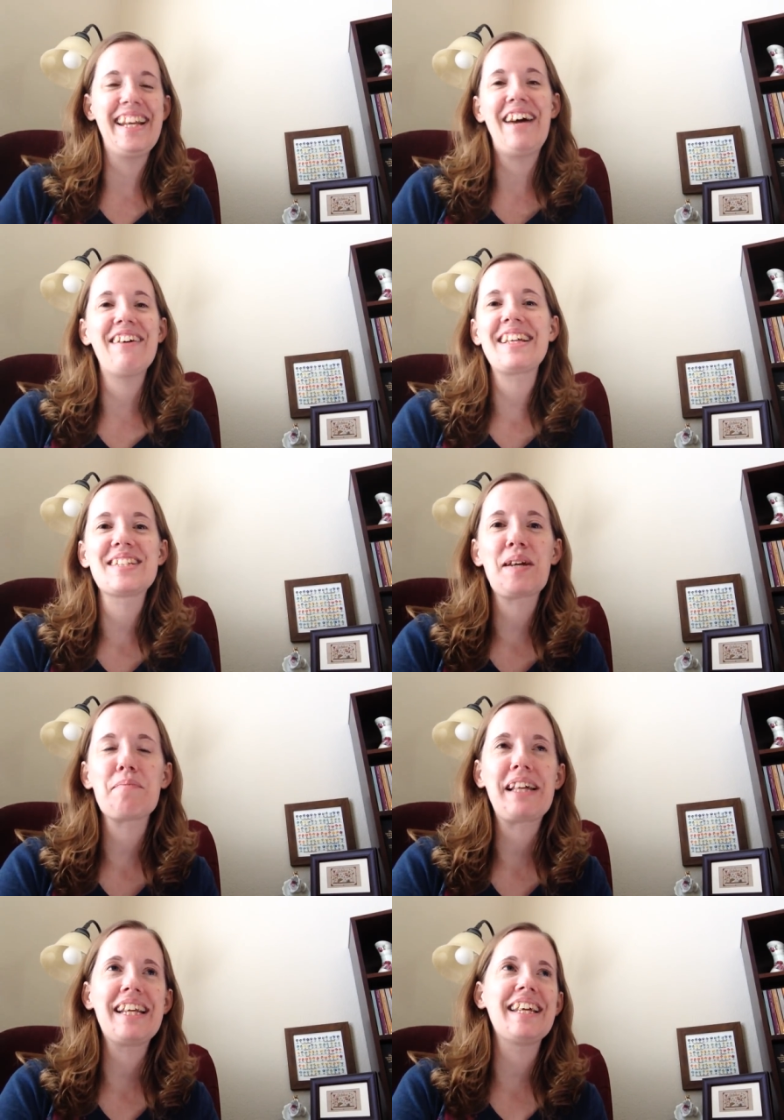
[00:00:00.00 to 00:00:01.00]
now I can
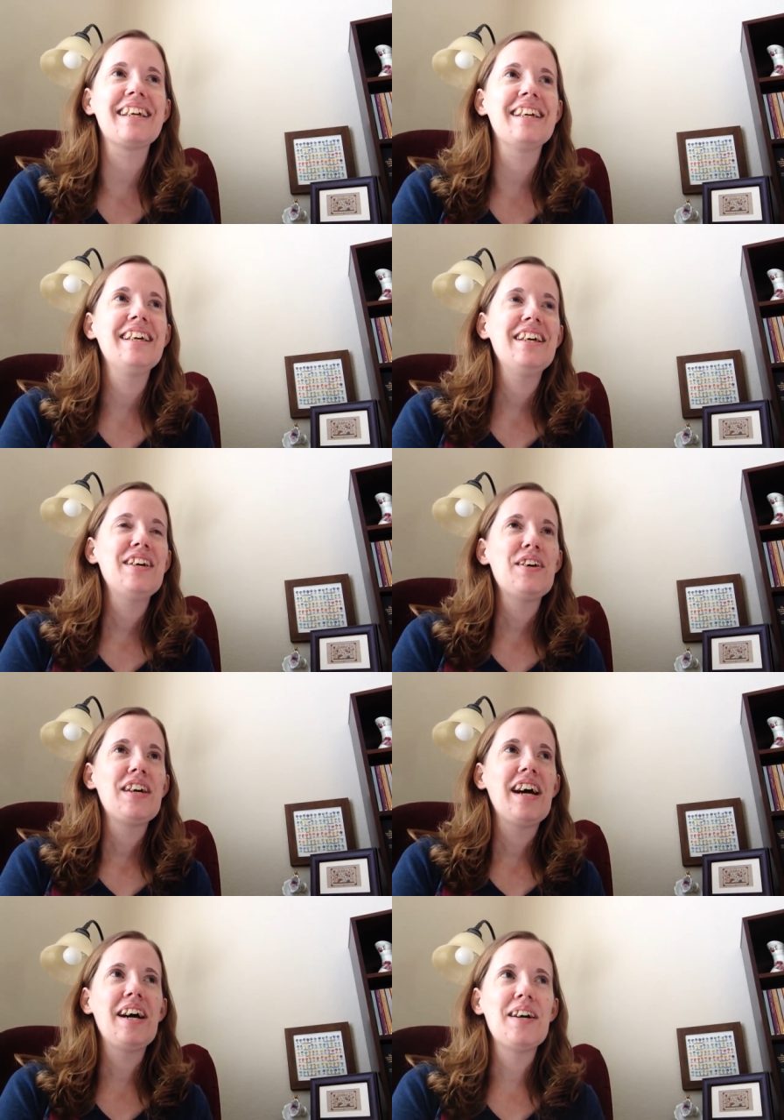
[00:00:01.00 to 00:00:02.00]
start planning
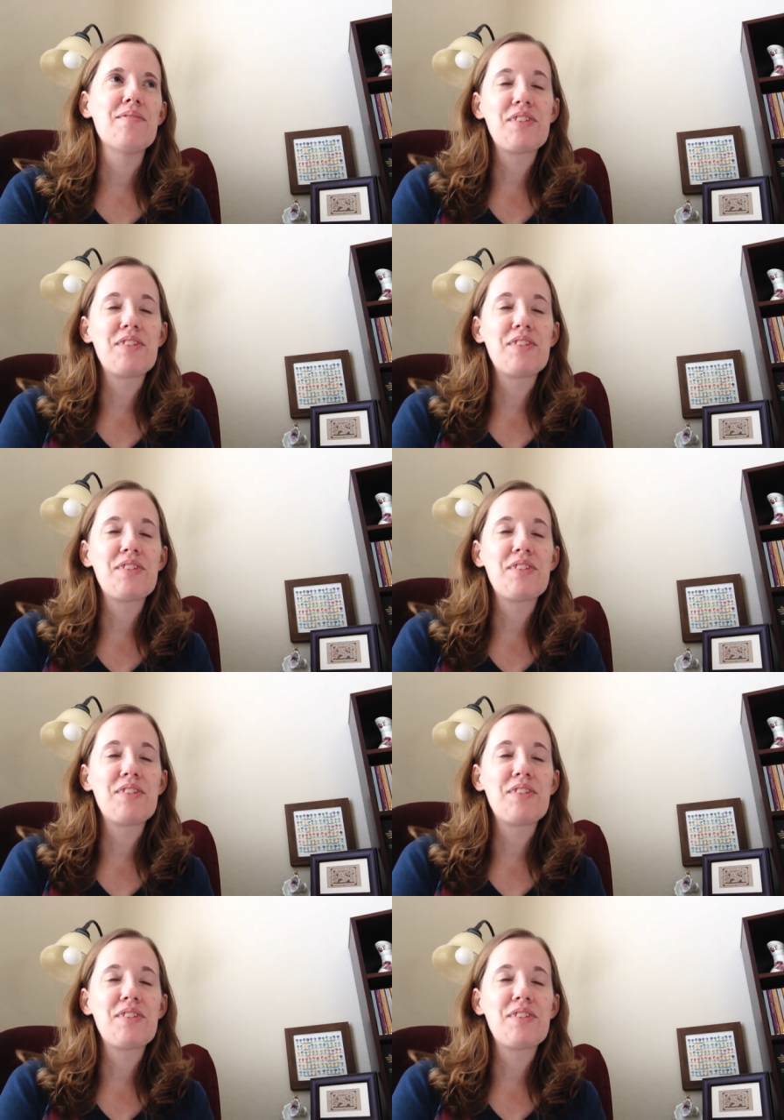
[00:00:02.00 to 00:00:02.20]
uh,